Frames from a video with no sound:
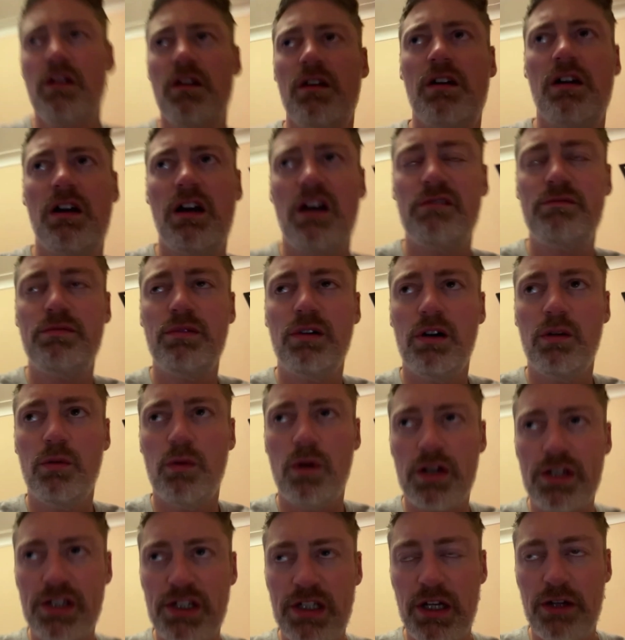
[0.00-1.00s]
I've put a
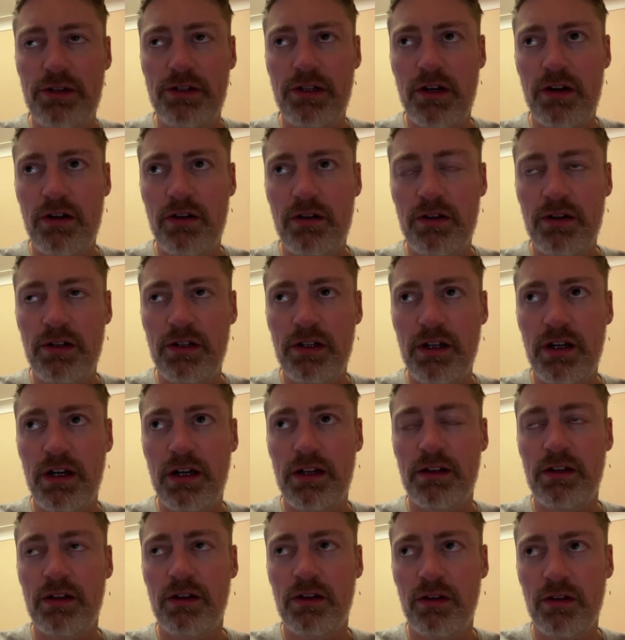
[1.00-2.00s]
wash load on and
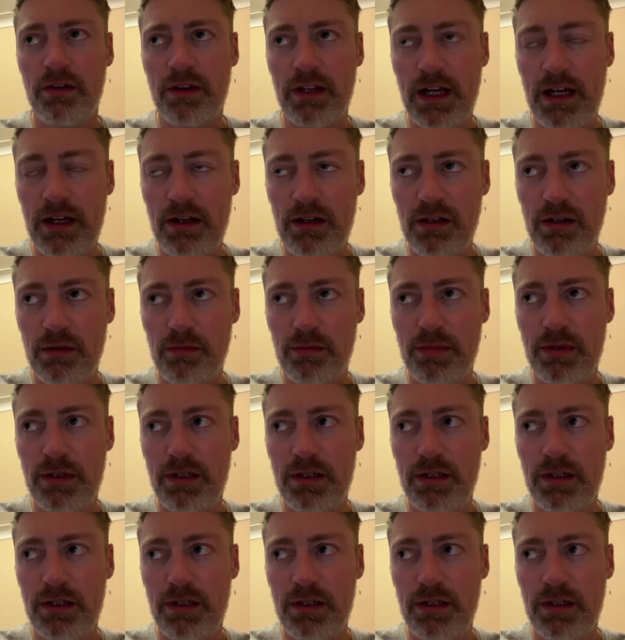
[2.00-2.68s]
hung that up.